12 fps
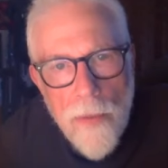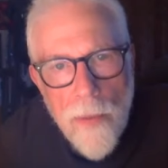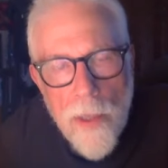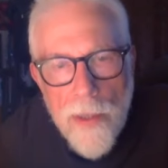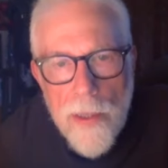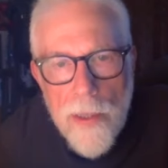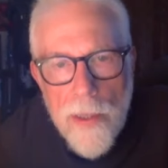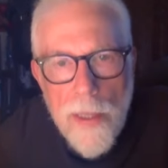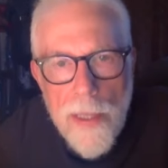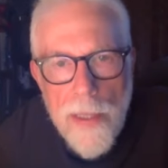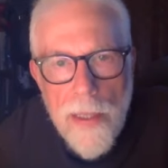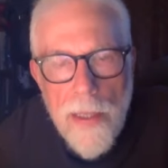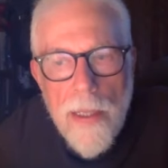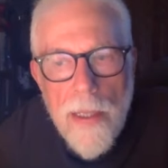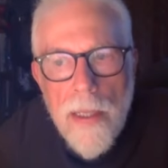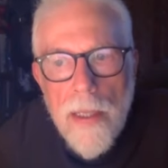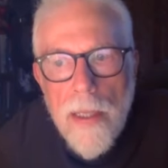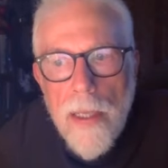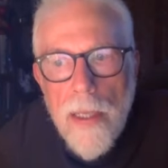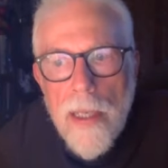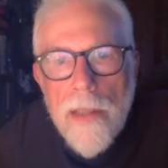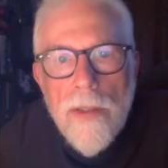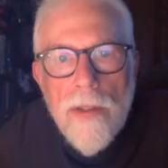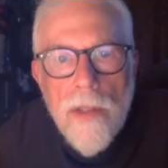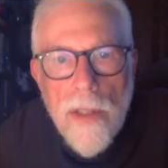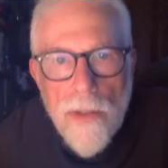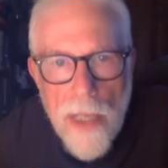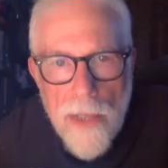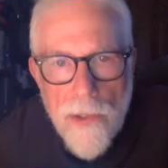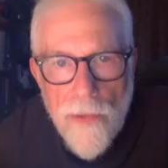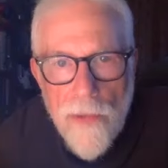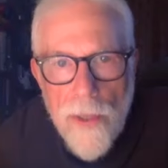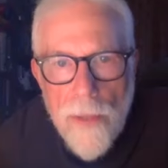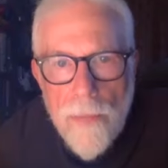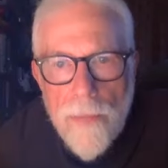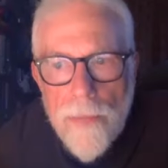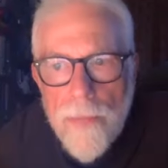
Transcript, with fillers: remarkably successful